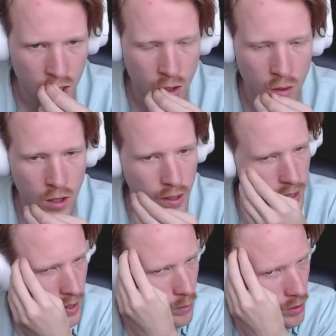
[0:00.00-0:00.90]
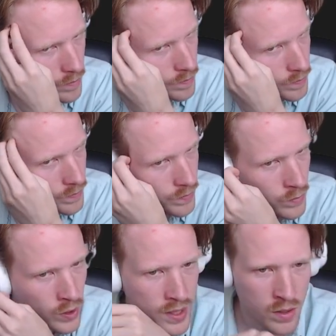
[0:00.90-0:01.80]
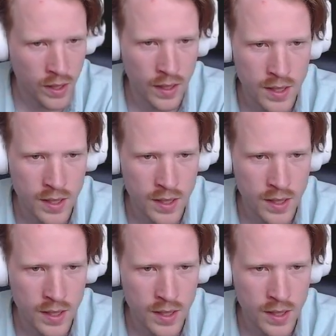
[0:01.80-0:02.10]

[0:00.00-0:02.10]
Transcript: Oh, ARIA label. Well, that's okay.